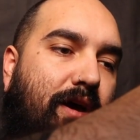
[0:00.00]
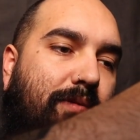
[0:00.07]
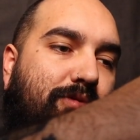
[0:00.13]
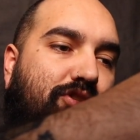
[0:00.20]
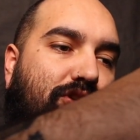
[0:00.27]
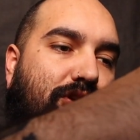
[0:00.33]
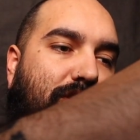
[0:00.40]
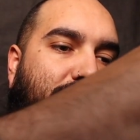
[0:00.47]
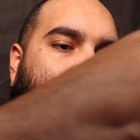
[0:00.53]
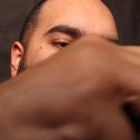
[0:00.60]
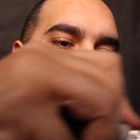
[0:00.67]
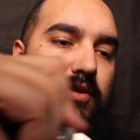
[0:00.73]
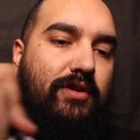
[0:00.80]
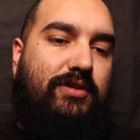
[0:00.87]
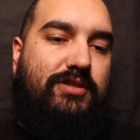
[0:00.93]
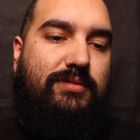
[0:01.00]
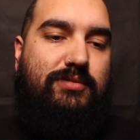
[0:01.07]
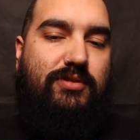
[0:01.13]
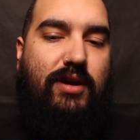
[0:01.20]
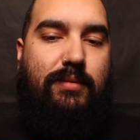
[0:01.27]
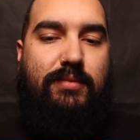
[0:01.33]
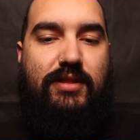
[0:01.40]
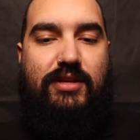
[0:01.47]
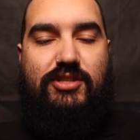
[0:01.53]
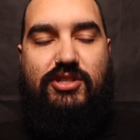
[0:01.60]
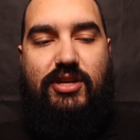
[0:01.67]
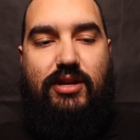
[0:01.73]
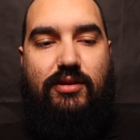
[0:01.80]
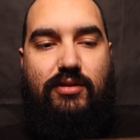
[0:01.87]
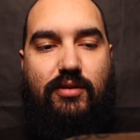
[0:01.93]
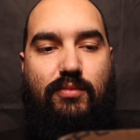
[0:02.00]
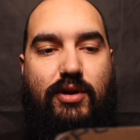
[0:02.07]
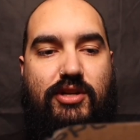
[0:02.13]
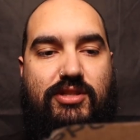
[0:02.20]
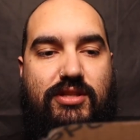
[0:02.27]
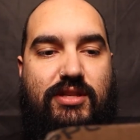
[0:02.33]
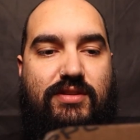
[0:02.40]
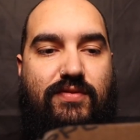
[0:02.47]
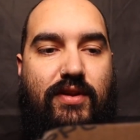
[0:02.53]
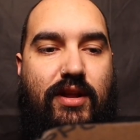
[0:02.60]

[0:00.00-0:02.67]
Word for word: I'm sure if you're subscribed to this channel and you're watching this